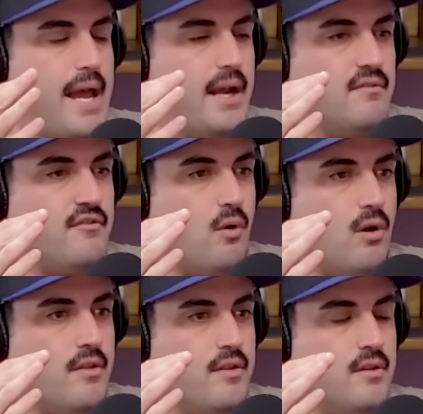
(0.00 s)
and
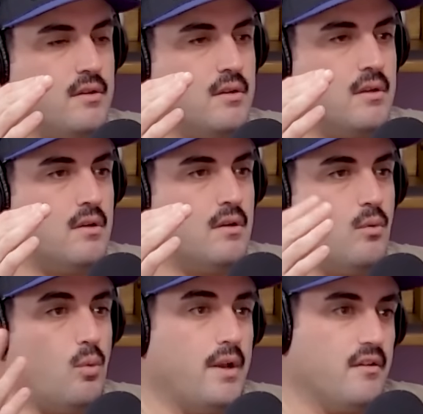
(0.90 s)
forth.
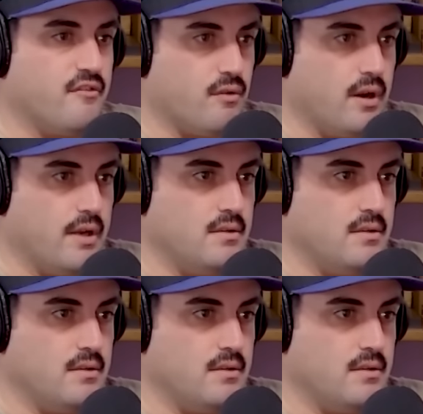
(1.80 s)
When are you free?